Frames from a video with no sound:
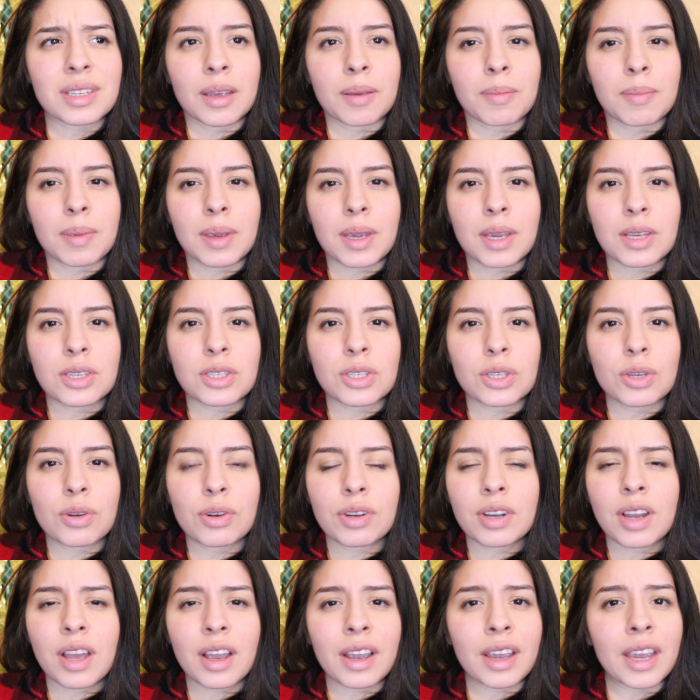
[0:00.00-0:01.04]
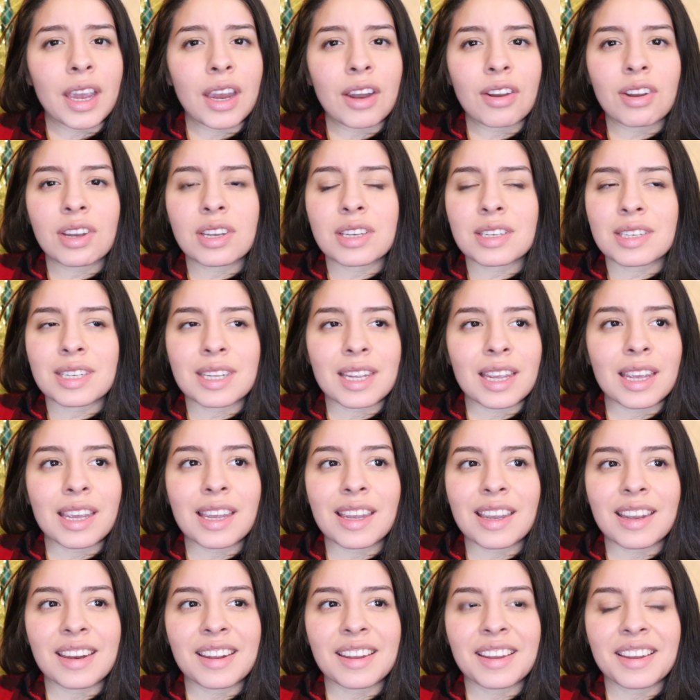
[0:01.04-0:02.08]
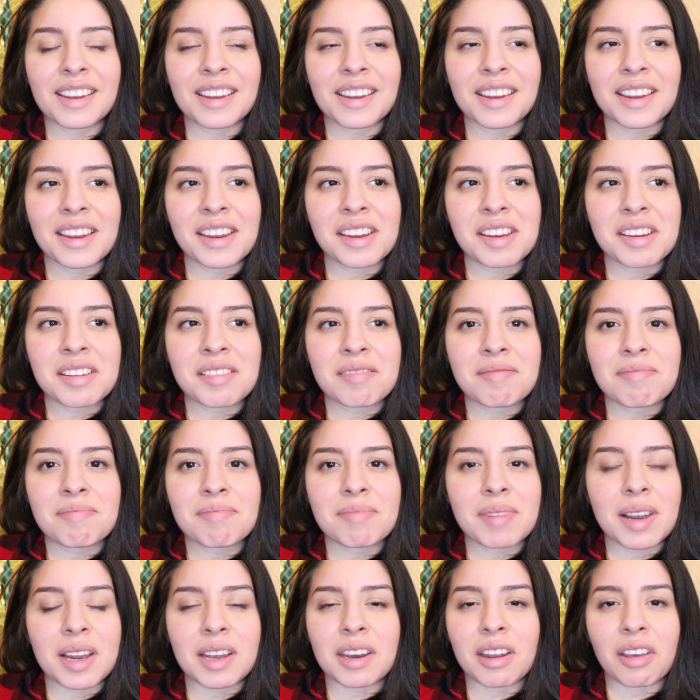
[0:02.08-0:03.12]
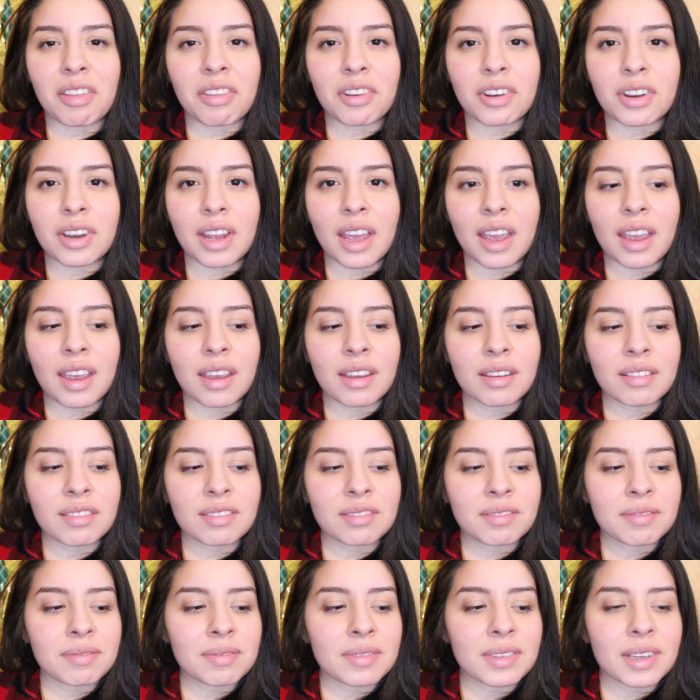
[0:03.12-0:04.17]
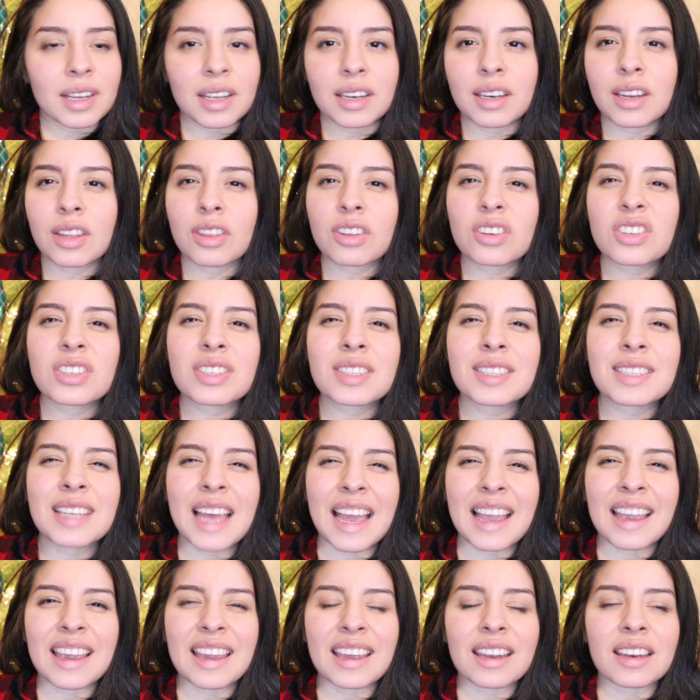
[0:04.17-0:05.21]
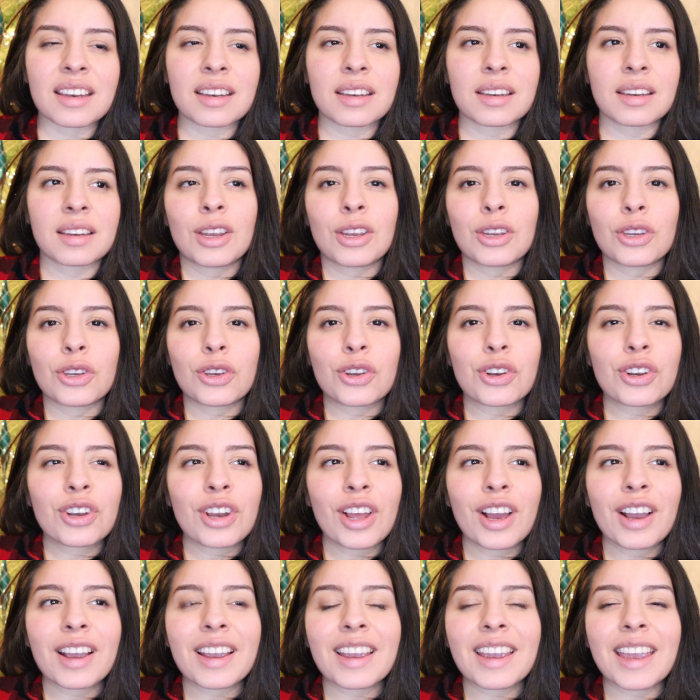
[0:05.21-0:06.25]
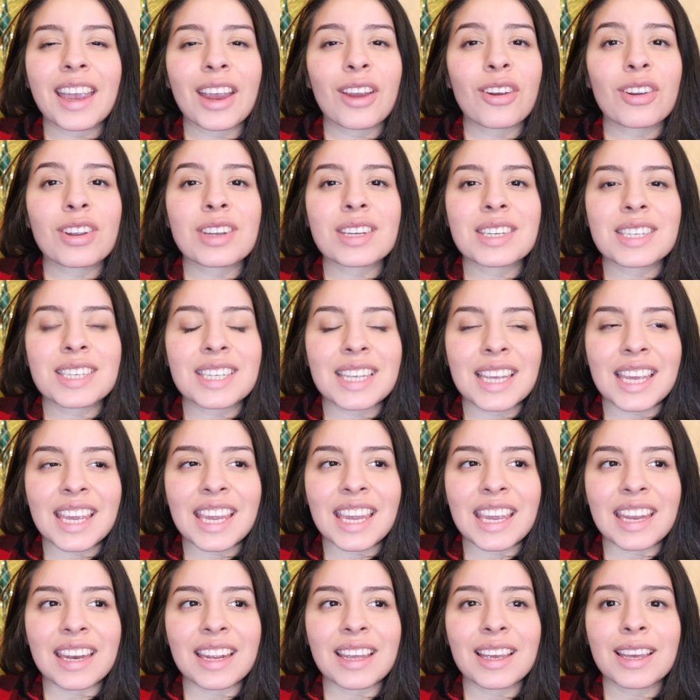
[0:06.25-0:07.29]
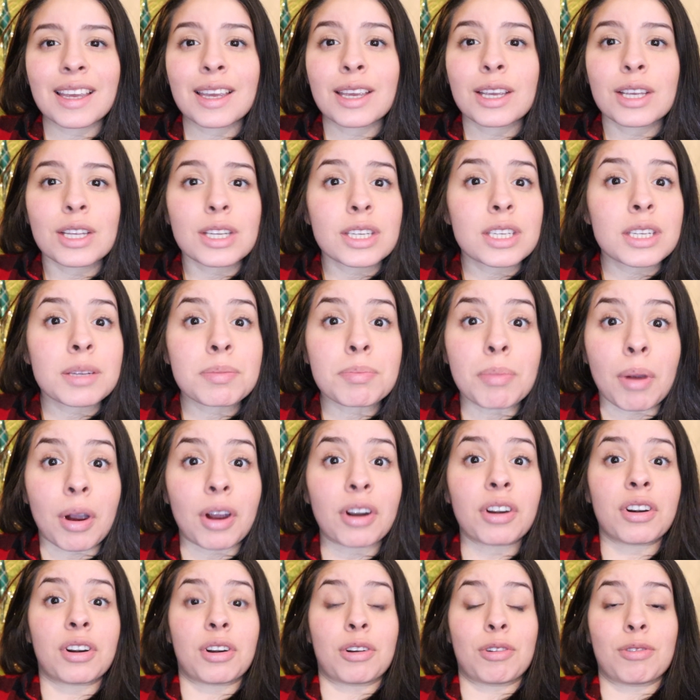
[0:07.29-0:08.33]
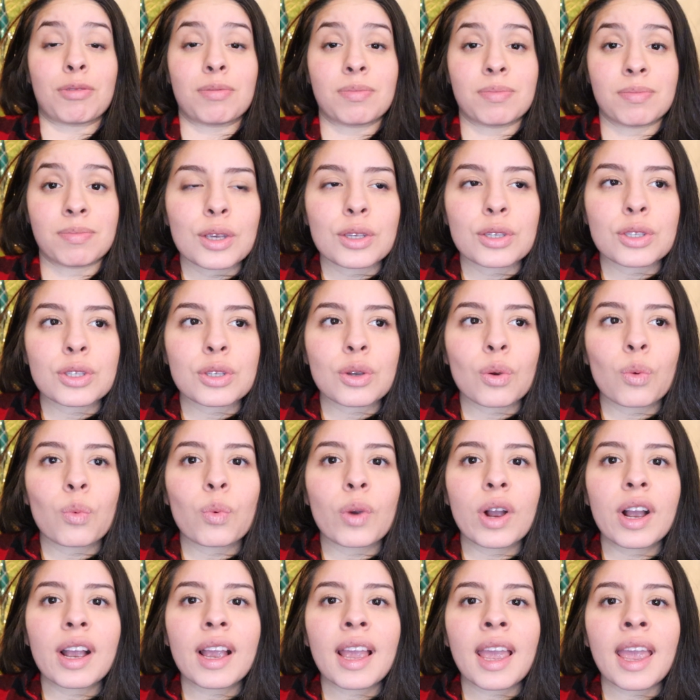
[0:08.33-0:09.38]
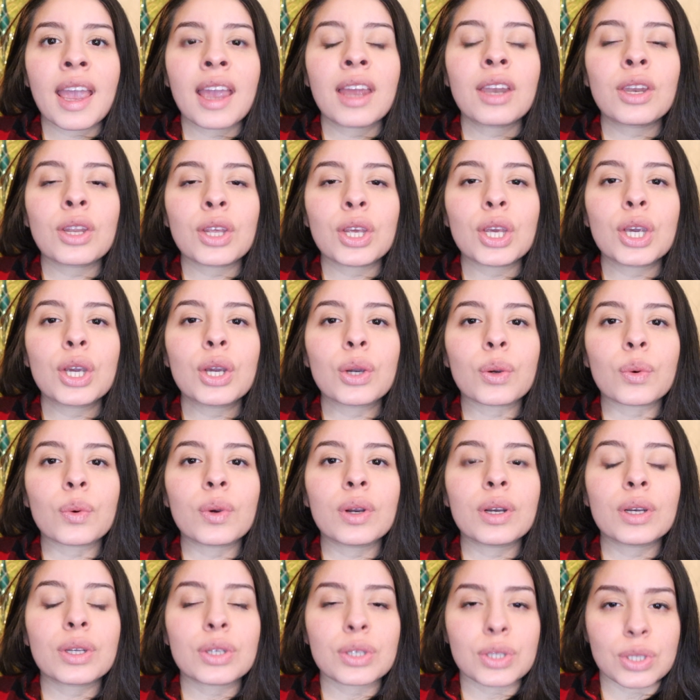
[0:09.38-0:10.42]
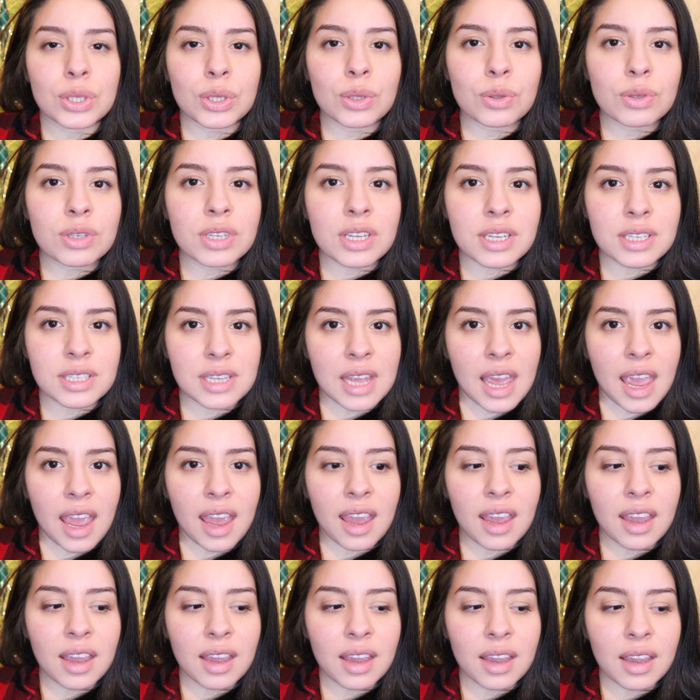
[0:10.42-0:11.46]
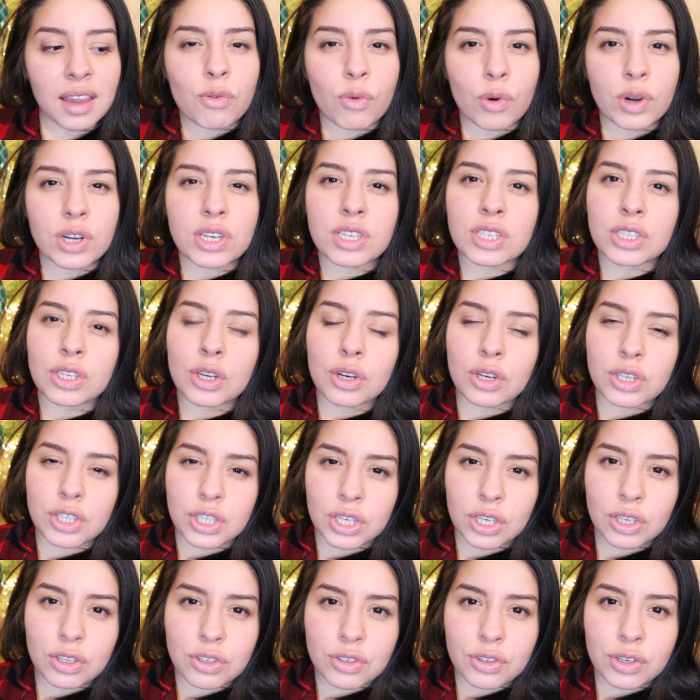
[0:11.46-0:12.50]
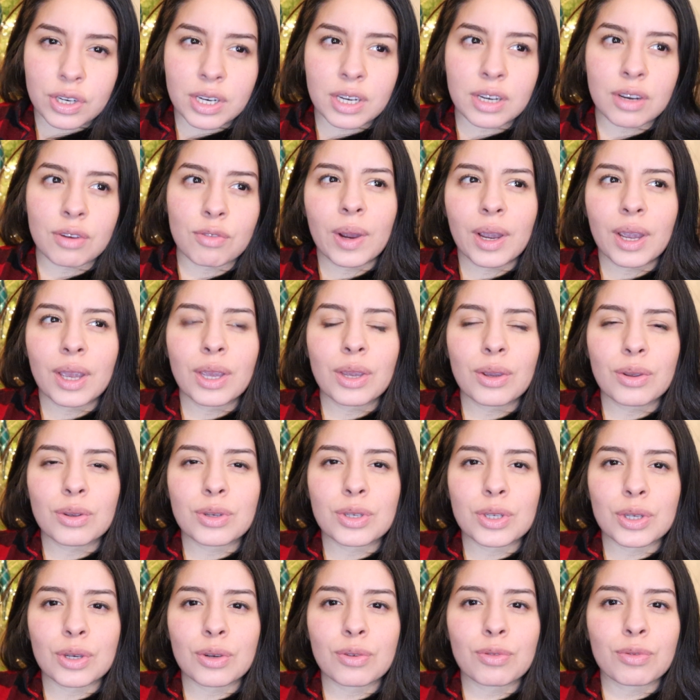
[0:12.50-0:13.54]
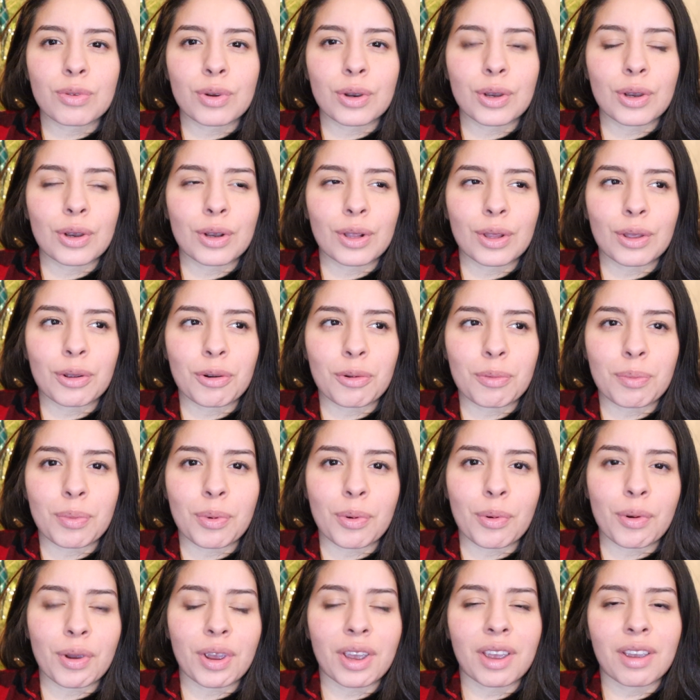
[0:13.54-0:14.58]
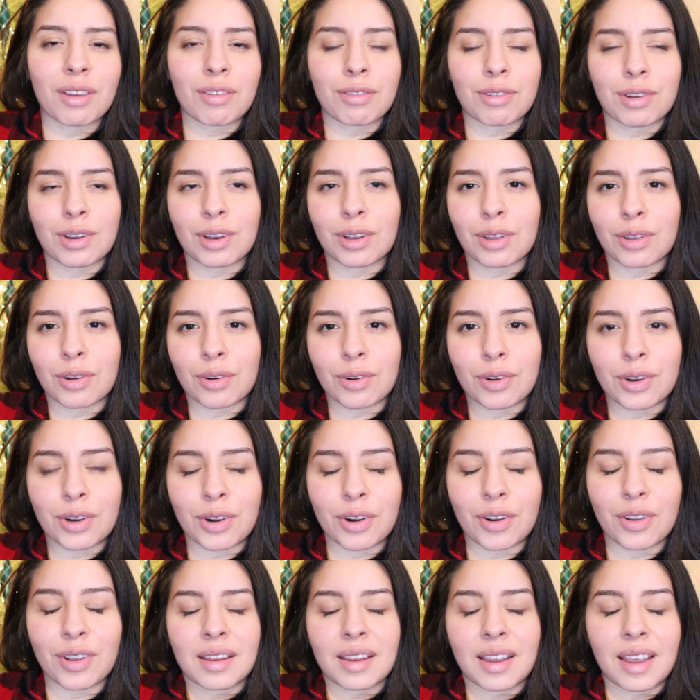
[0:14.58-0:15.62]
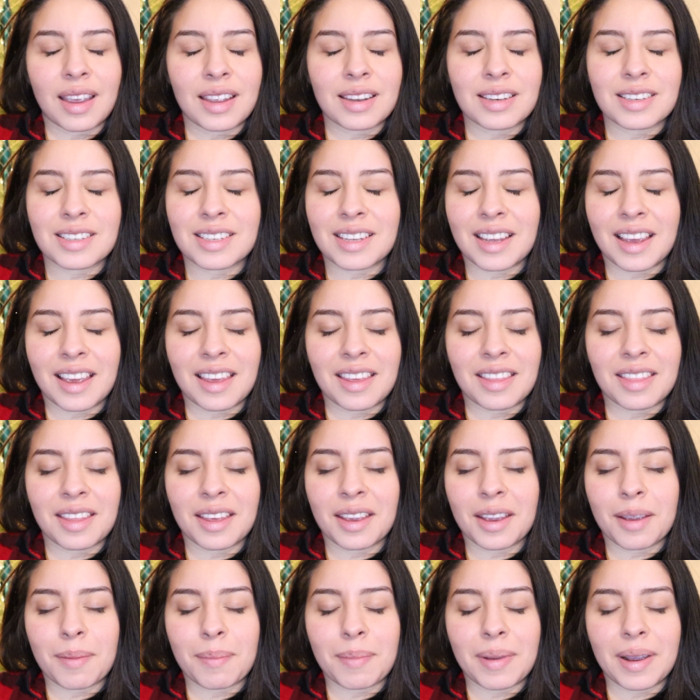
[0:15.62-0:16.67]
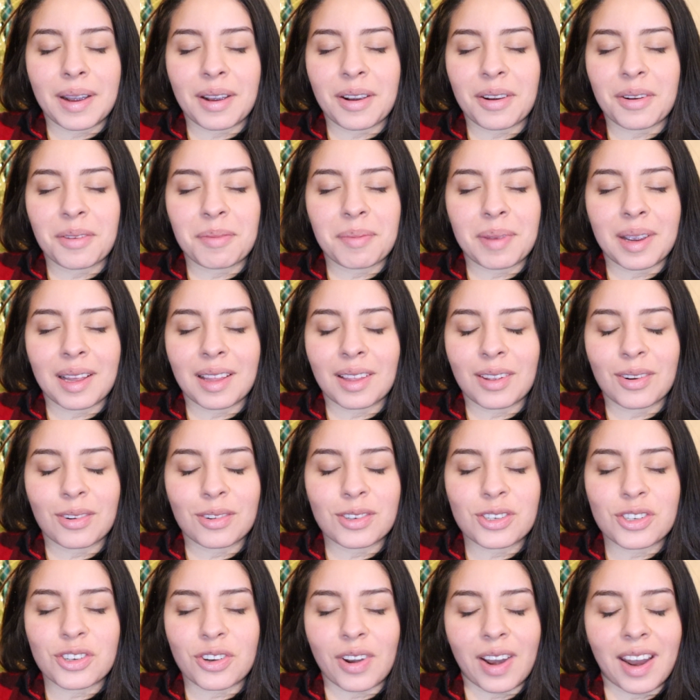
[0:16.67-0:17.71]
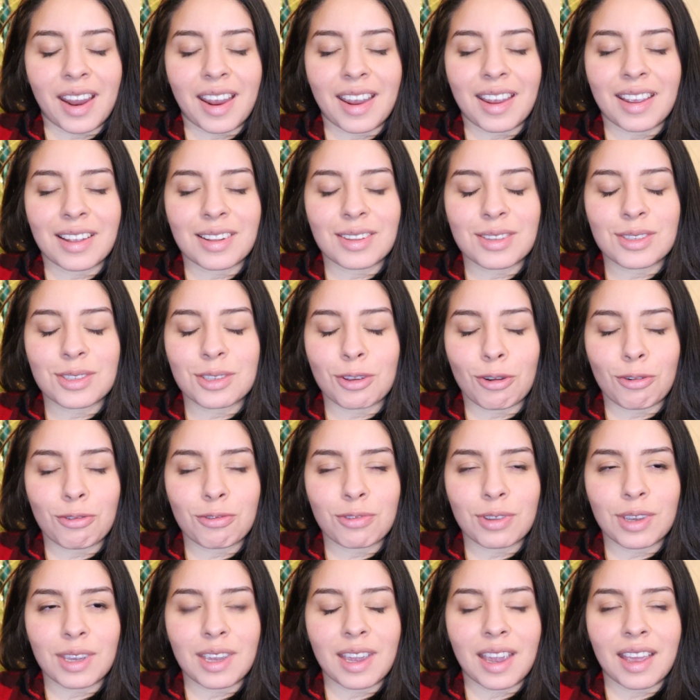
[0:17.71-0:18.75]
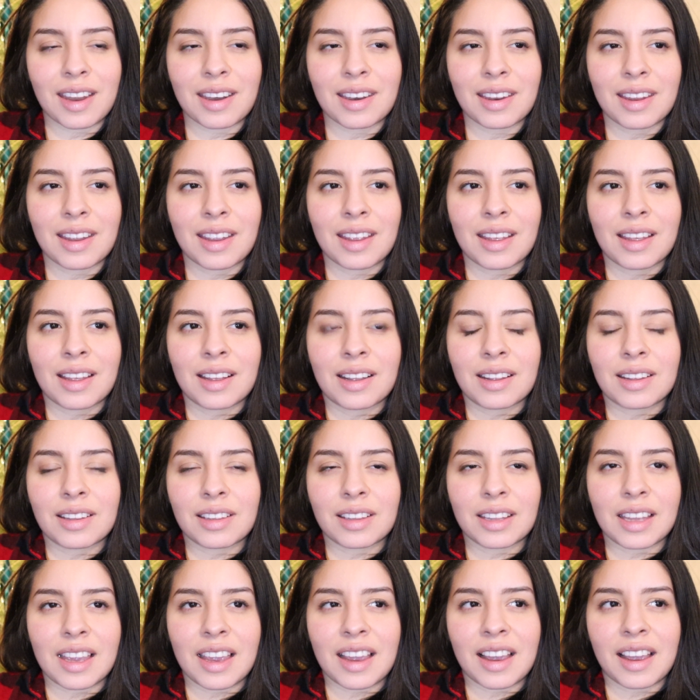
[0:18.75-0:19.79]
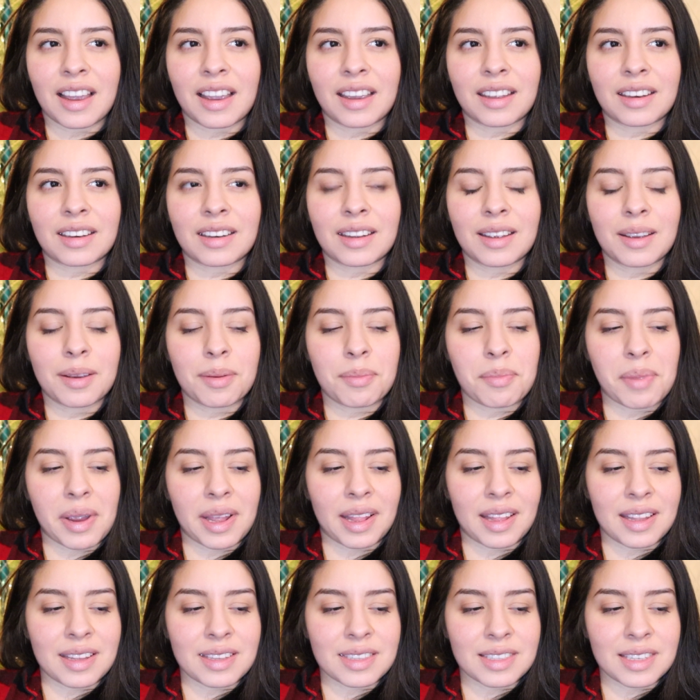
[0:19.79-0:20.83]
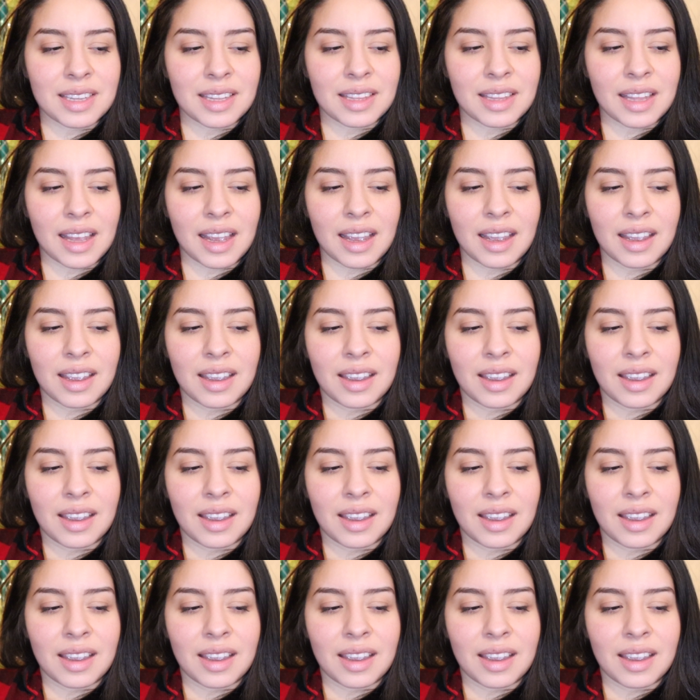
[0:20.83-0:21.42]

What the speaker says: because you're not guaranteed another day, another second. You're not guaranteed tomorrow. So what can you do today for your children? What can you do for your little boy, for your little girl? And I think about my little Dre and Sophie and Leah and my Lincita,